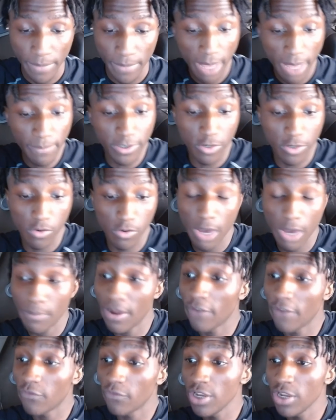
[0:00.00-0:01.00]
I'm gonna go out with
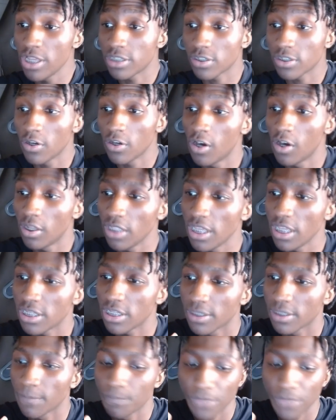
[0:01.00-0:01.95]
my friends, all this.